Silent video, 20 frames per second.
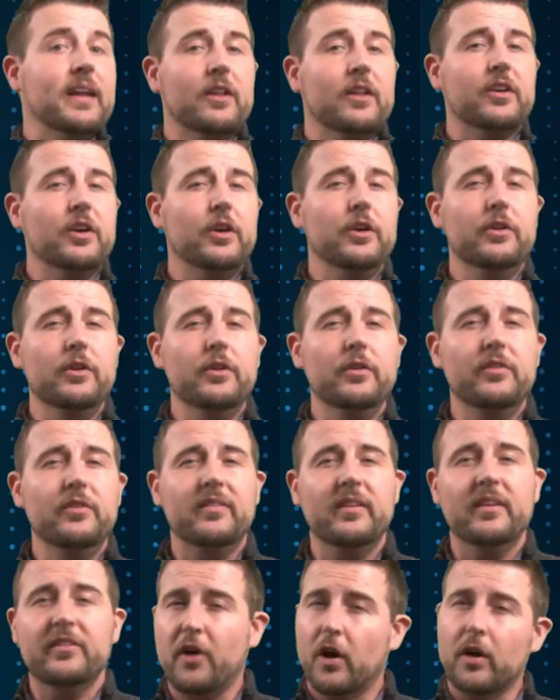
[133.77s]
Now, the good news
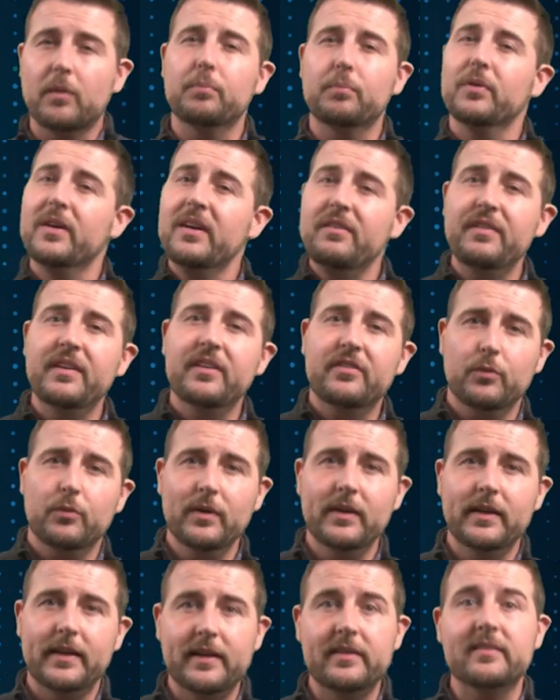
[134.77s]
is our previous
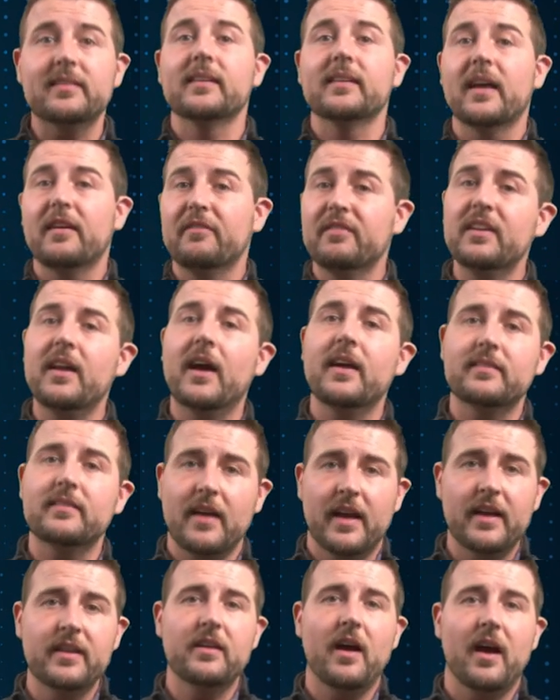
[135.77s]
release,
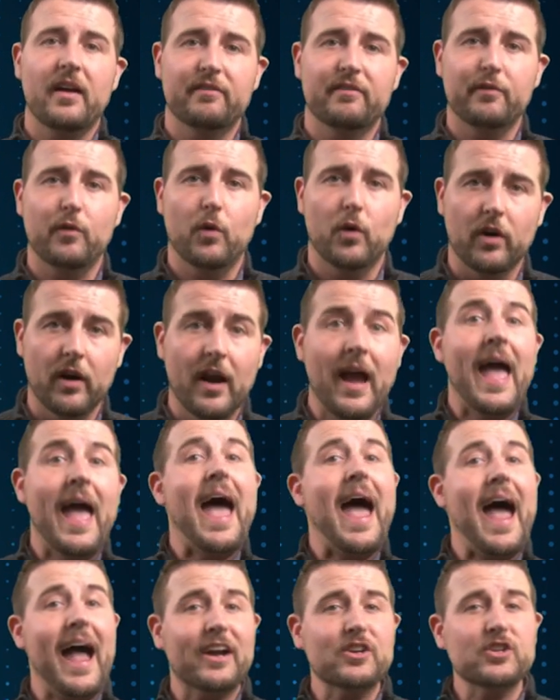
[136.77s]
11.10.4,
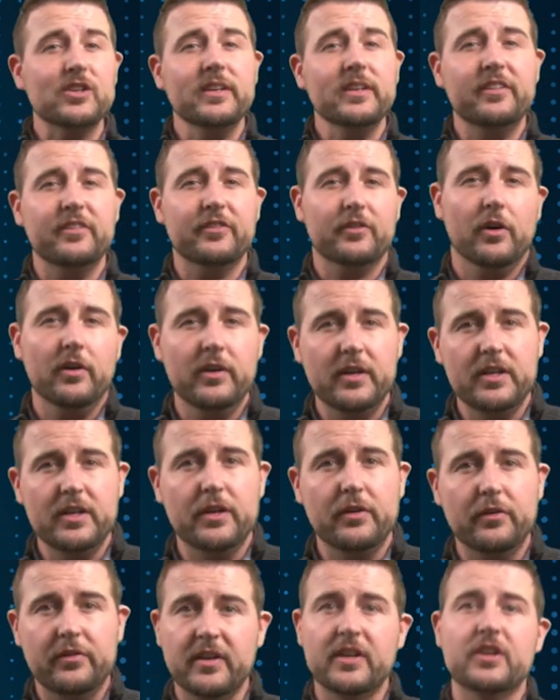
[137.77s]
actually started
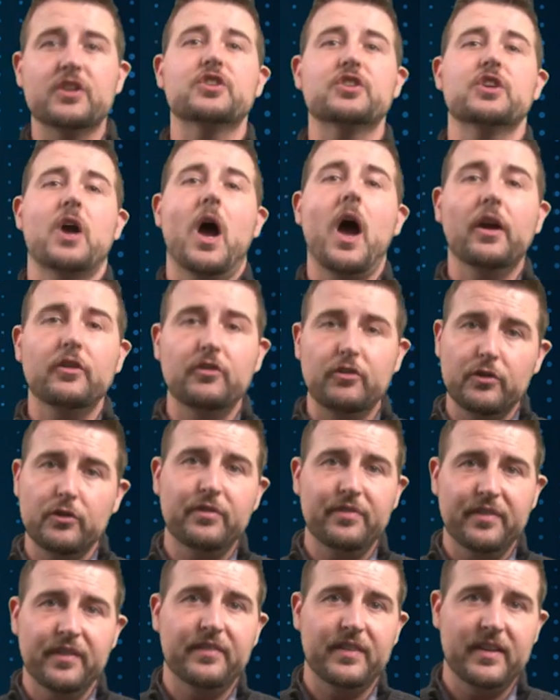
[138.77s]
using
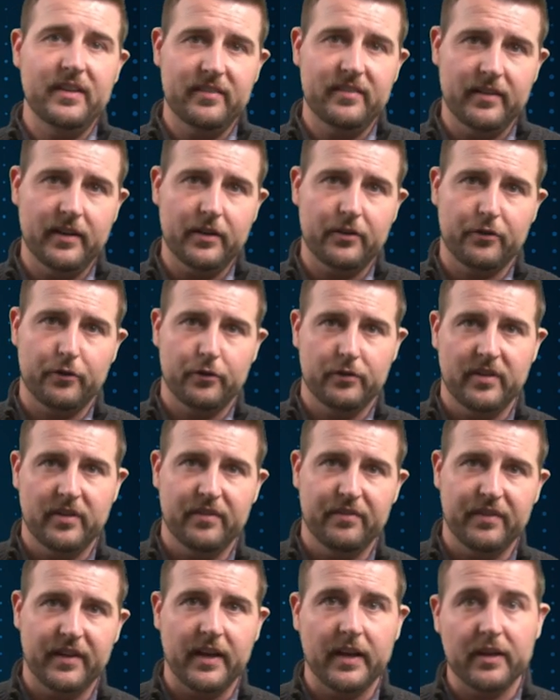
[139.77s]
SHA-256
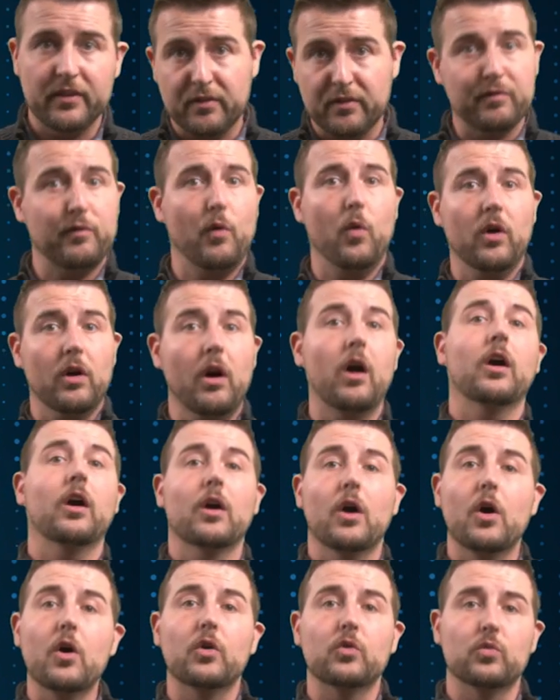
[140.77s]
certificates for
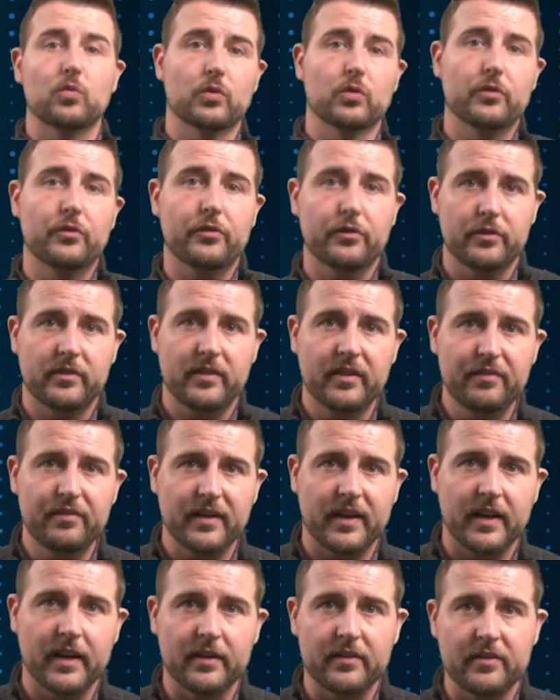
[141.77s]
our own root
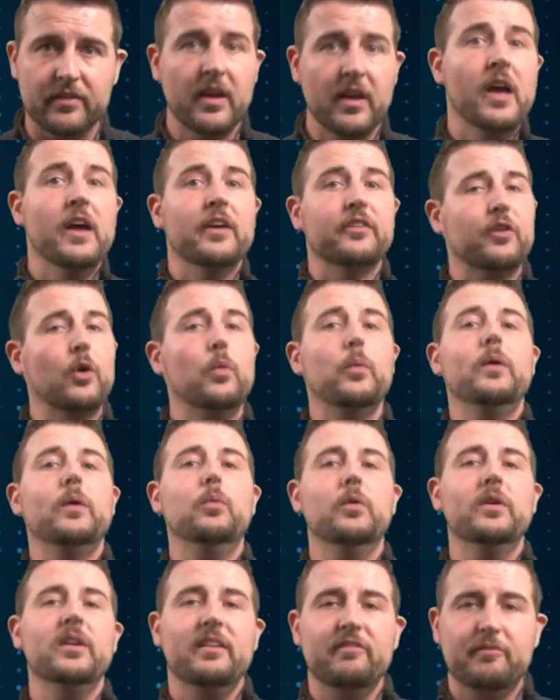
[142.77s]
certificates, so we
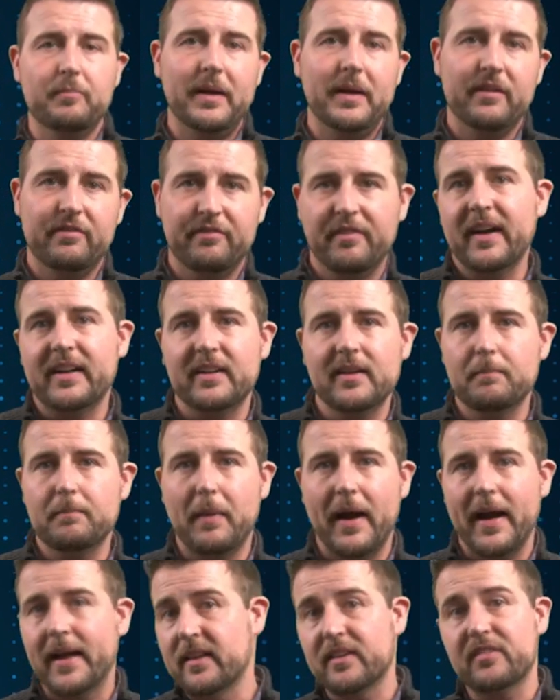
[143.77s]
wouldn't have been affected
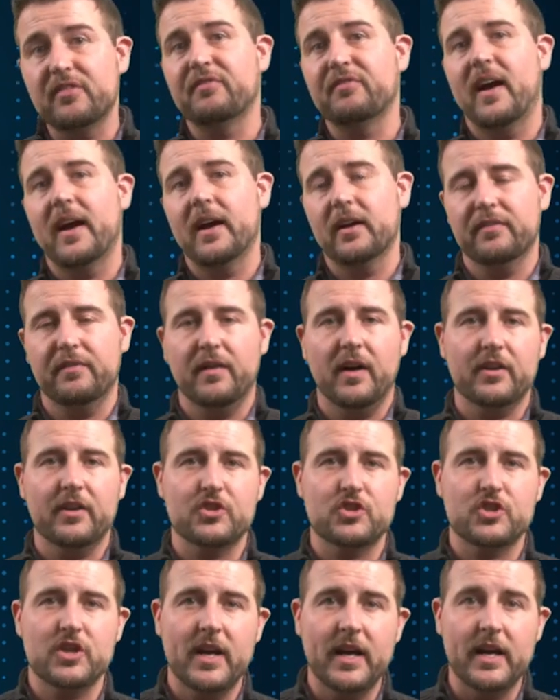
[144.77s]
by this
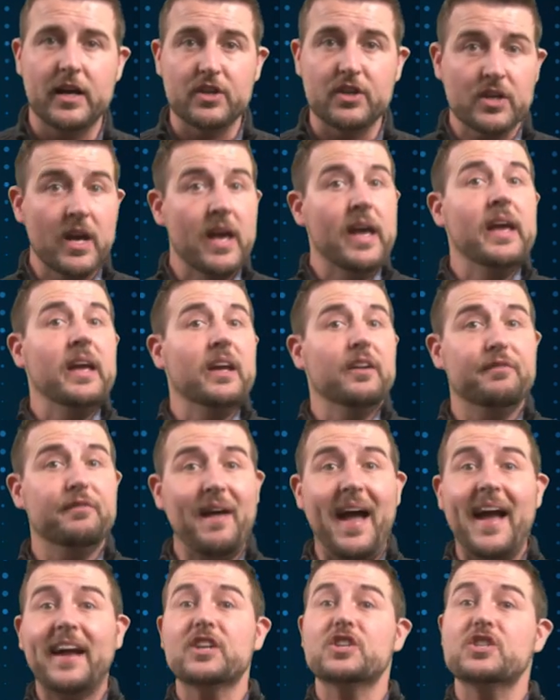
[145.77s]
Firefox change. In
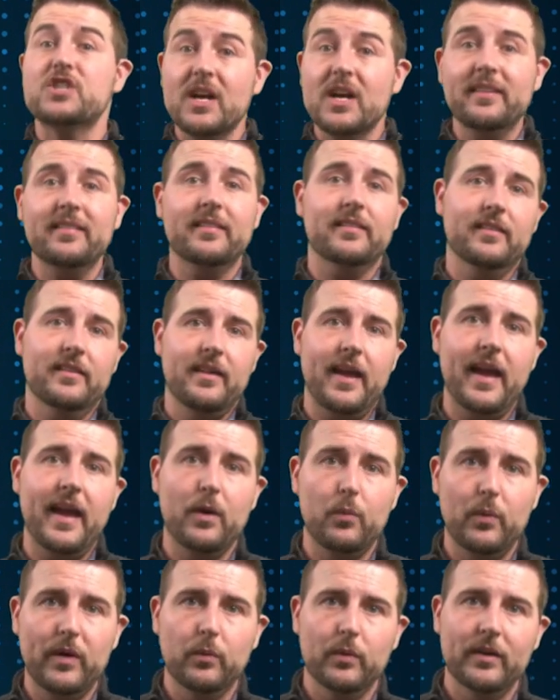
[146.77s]
fact, just today
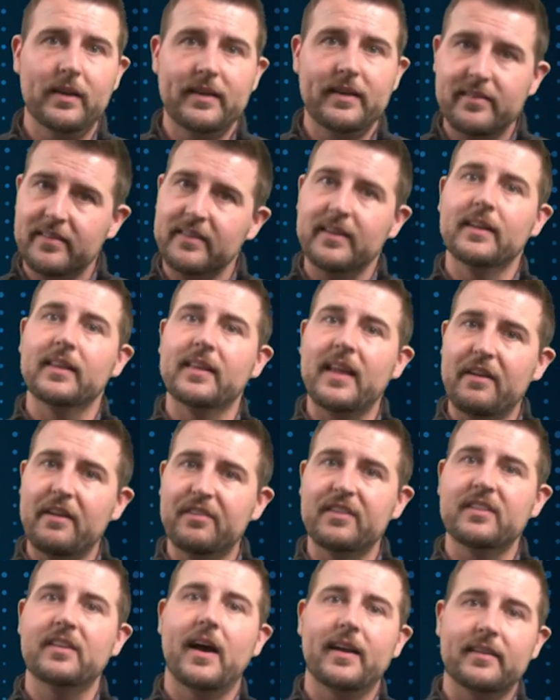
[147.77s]
we released
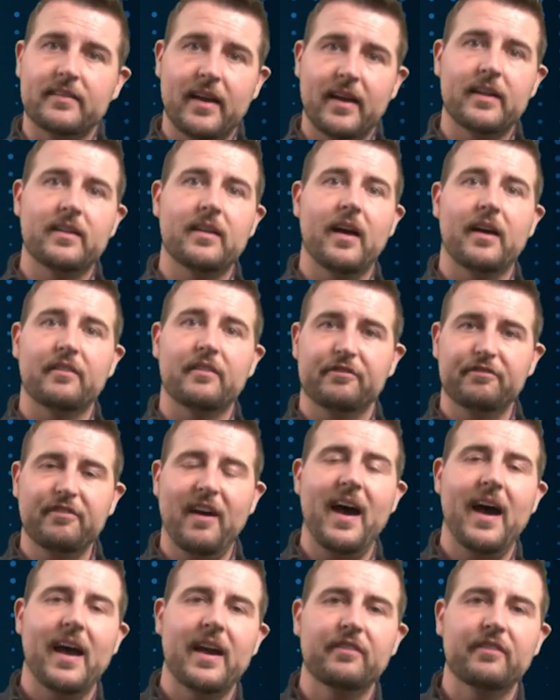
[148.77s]

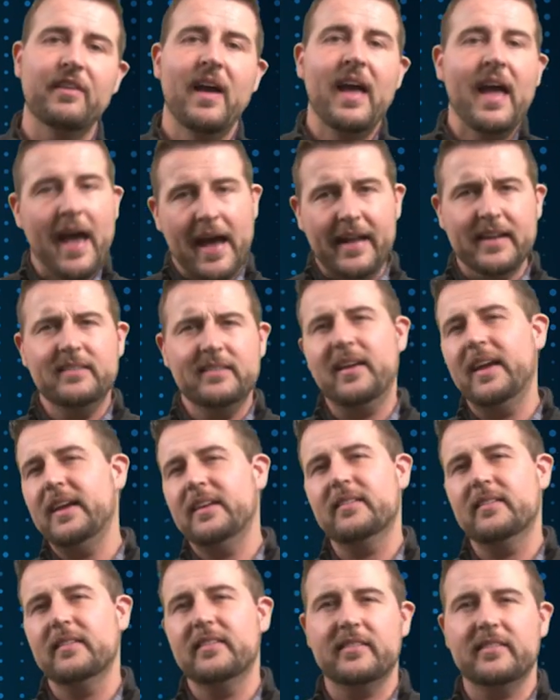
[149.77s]
11.10.5, and it
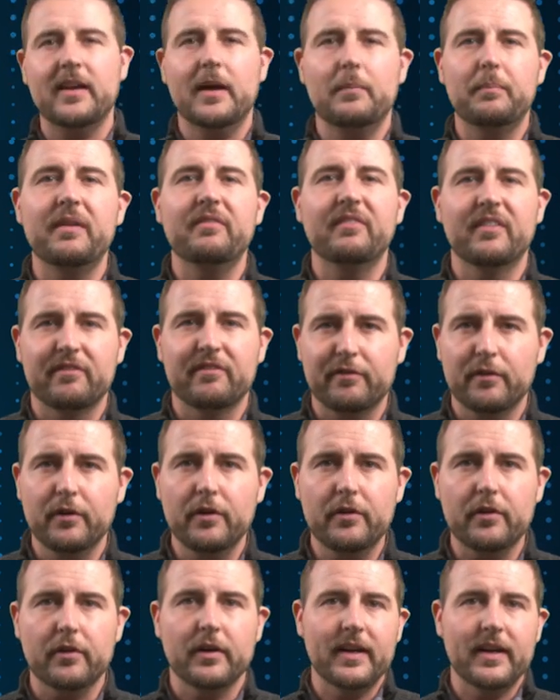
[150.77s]
takes this step even
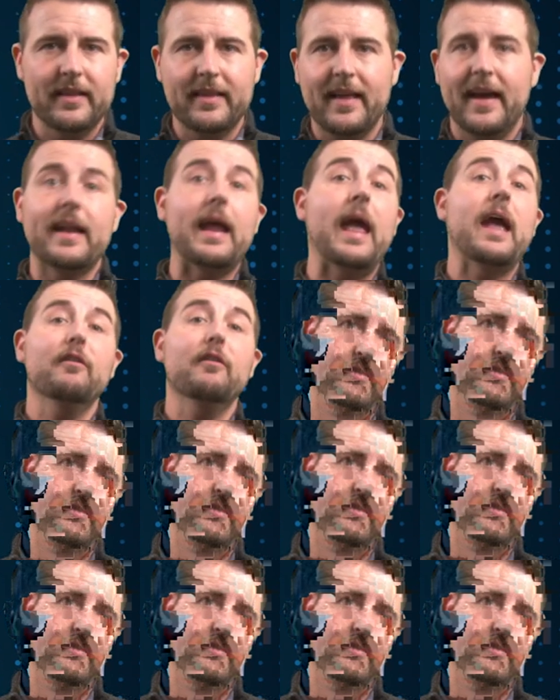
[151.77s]
further in that every